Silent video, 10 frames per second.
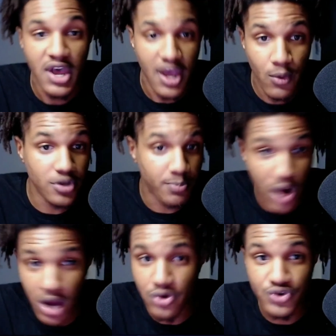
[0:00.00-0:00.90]
And what the
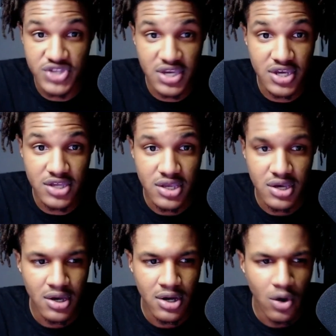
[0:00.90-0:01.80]
Broncos did
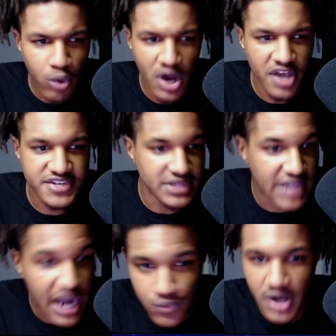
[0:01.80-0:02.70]
was
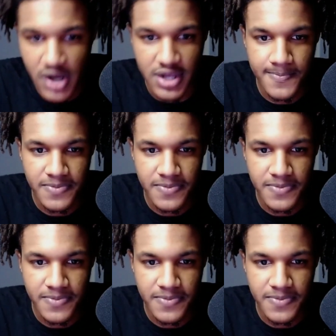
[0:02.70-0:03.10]
not right.